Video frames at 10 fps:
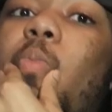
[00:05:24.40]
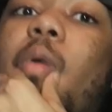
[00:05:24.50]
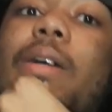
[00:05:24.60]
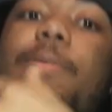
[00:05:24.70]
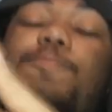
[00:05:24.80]

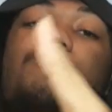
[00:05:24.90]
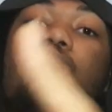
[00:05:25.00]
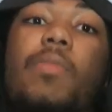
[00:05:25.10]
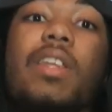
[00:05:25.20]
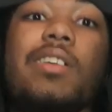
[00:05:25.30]
But
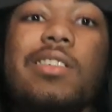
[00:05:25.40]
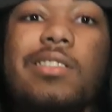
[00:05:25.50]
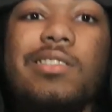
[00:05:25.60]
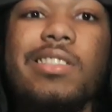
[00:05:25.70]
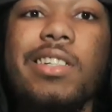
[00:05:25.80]

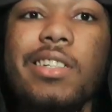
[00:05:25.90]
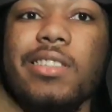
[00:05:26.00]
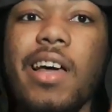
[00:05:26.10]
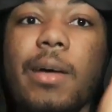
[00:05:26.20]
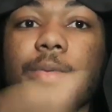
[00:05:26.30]
then
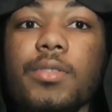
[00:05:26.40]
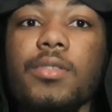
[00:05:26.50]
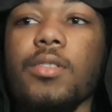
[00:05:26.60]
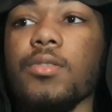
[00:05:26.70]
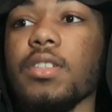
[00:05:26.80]
this happened, you
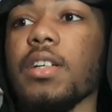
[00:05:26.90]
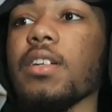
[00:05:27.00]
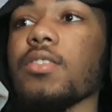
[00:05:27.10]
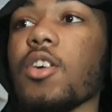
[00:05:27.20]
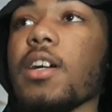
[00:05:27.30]
know what I'm
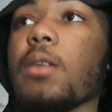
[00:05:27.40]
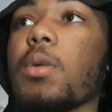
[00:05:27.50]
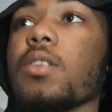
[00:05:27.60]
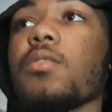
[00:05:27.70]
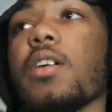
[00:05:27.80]
saying? So, I got
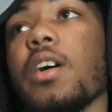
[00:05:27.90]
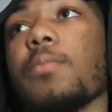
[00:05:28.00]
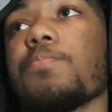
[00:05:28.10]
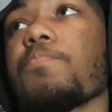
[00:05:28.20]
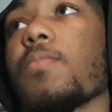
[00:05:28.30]
back on the app.
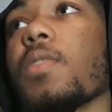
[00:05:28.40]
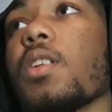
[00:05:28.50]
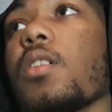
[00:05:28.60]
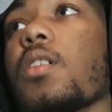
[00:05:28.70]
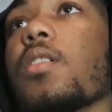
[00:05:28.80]

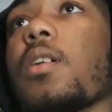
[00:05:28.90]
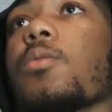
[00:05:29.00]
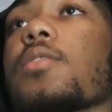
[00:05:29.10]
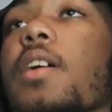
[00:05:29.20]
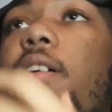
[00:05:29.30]
It
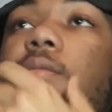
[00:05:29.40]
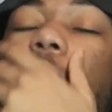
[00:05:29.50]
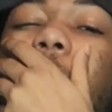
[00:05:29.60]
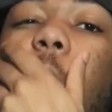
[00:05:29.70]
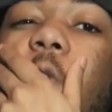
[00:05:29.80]
was like
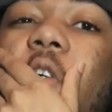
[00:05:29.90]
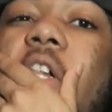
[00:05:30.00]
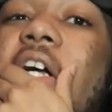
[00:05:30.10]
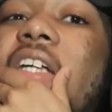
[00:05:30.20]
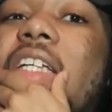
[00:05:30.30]
1
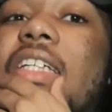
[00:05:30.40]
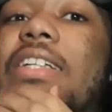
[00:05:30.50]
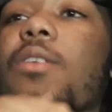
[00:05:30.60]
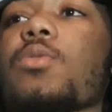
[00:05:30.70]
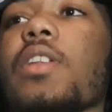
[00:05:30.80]
o'clock-ish.
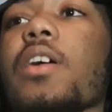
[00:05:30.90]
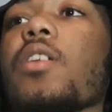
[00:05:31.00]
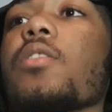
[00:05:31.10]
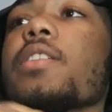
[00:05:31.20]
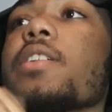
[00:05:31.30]
I was like,
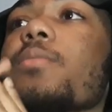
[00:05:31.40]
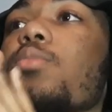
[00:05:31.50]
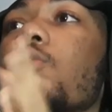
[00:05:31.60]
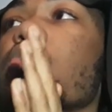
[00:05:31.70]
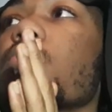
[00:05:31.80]
oh yeah,
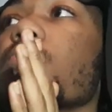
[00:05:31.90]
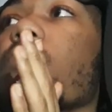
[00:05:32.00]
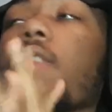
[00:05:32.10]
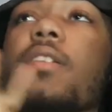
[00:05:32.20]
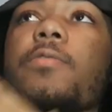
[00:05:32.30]
boom.
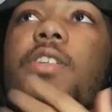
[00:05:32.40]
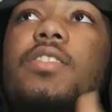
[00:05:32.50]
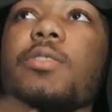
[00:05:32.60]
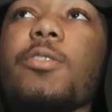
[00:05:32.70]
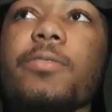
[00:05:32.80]
Finna
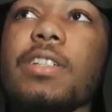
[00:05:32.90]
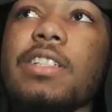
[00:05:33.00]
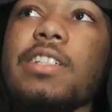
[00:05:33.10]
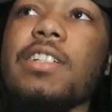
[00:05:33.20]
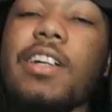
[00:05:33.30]
see what I'm finna
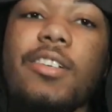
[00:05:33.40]
eat.